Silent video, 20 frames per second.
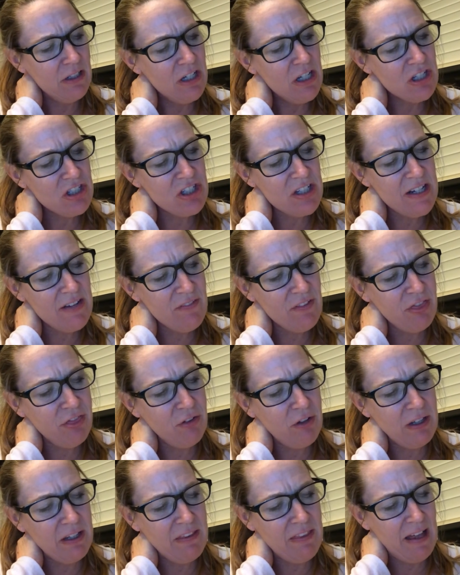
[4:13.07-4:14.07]
She'd never
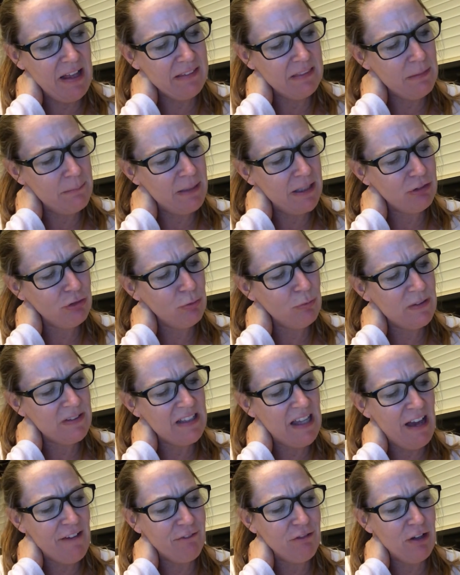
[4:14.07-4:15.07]
thought of that. The matron was
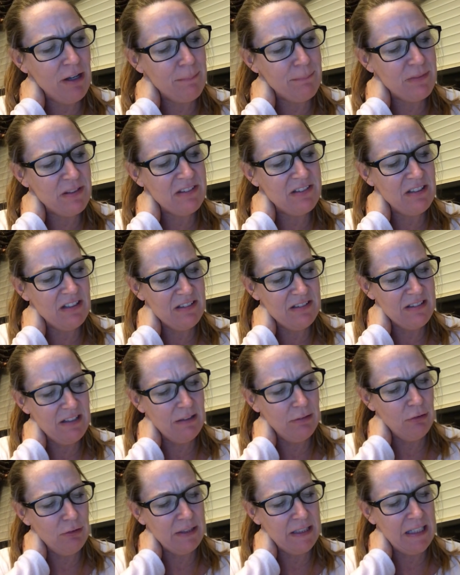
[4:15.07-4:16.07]
halfway up the stairs now
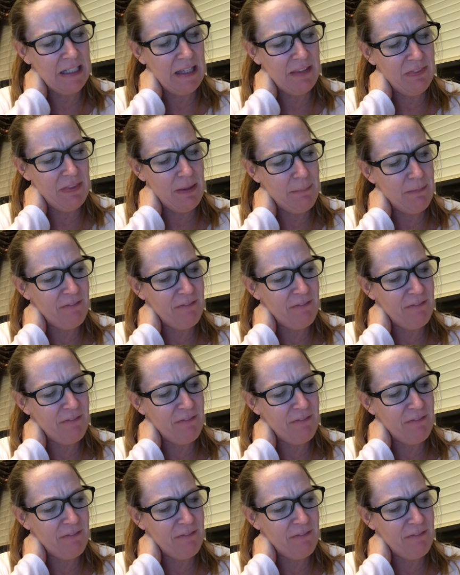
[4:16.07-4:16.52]
looking at them,